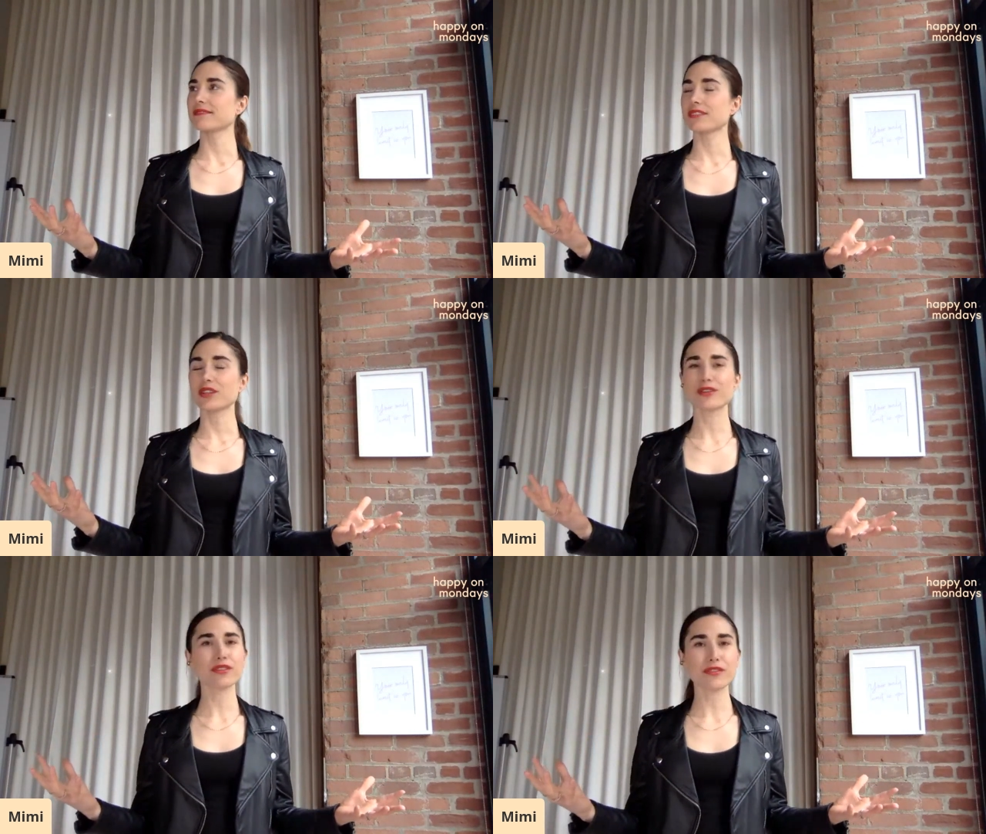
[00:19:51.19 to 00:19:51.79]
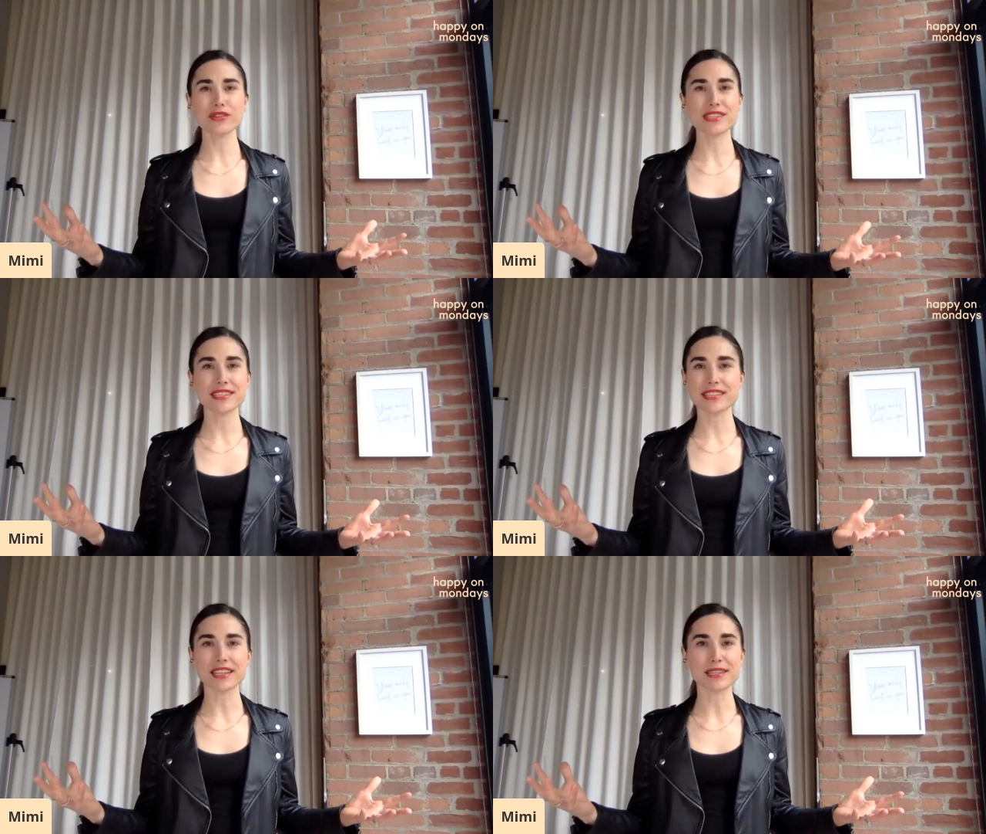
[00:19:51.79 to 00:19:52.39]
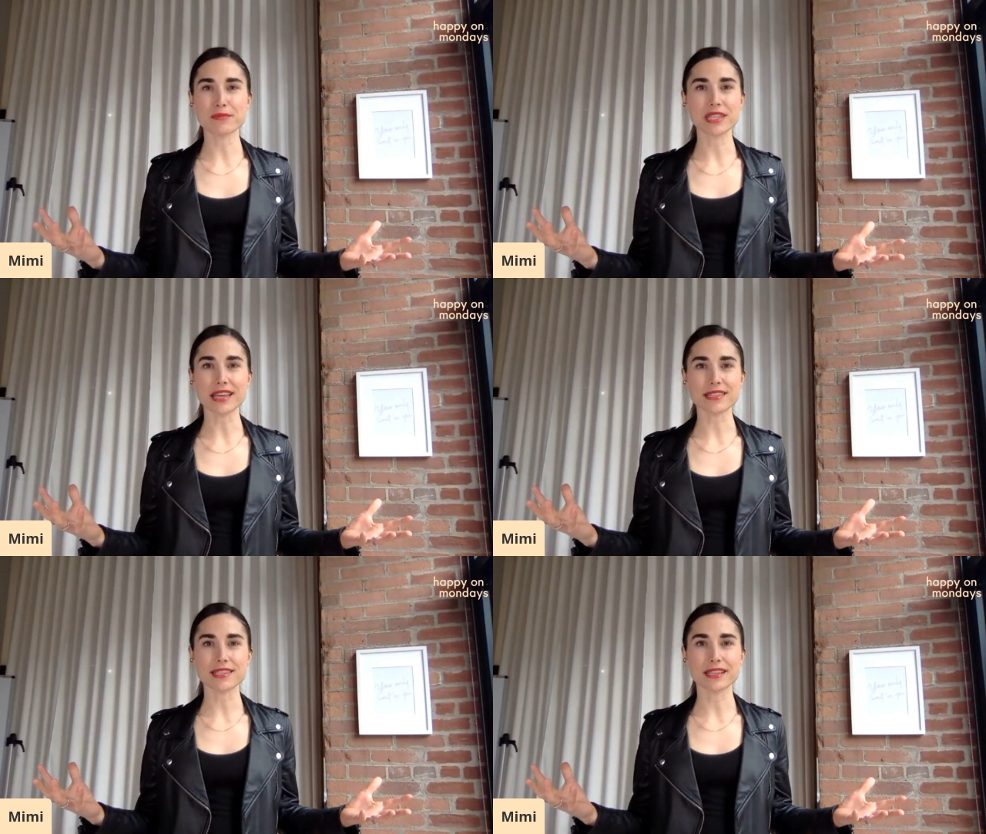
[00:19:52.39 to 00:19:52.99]
The universe is sending me
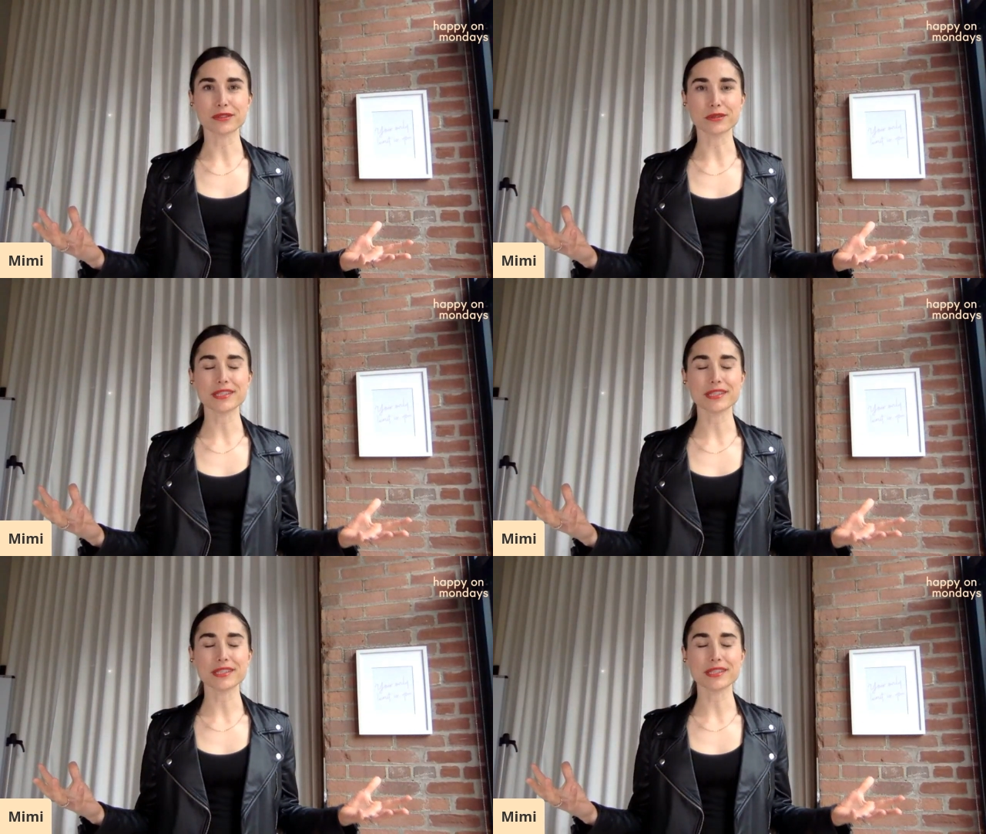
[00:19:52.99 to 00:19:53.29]
that signal.